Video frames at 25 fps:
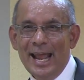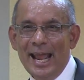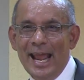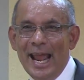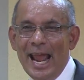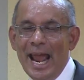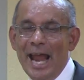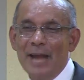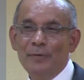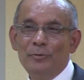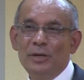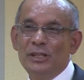
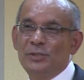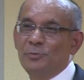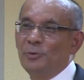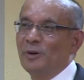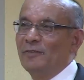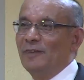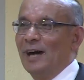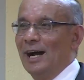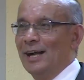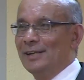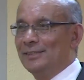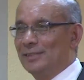and which
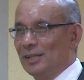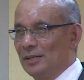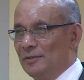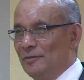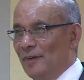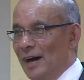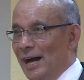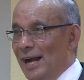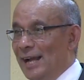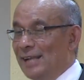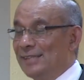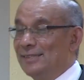provides
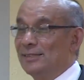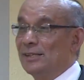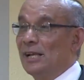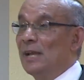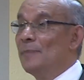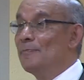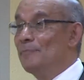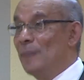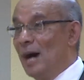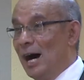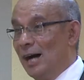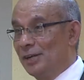advice
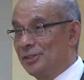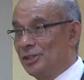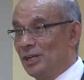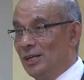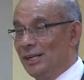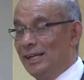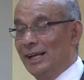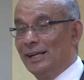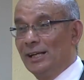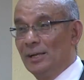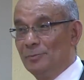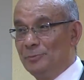
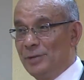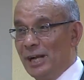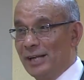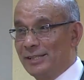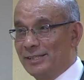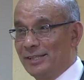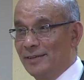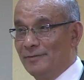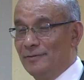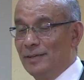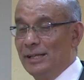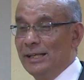impartially and
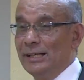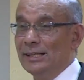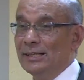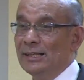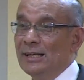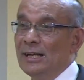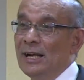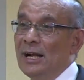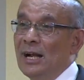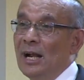objectively